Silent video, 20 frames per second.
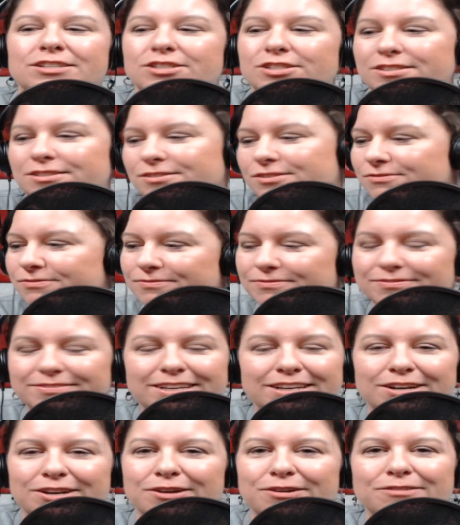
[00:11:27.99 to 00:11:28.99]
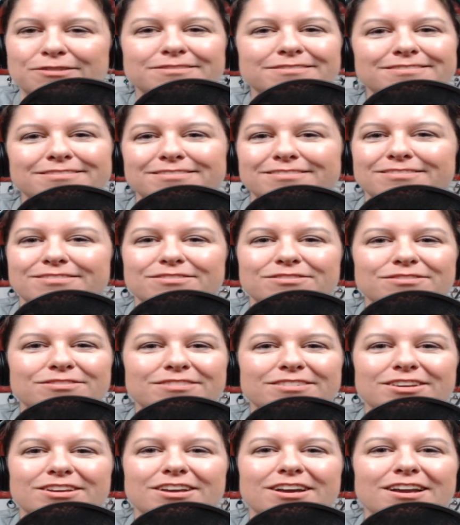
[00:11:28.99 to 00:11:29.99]
Just, well,
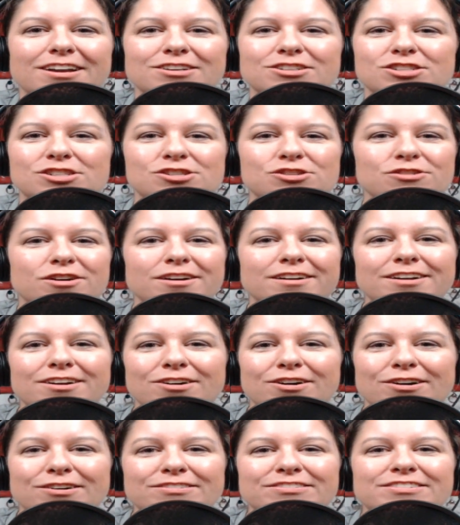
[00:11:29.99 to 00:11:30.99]
you got to just shrug it off.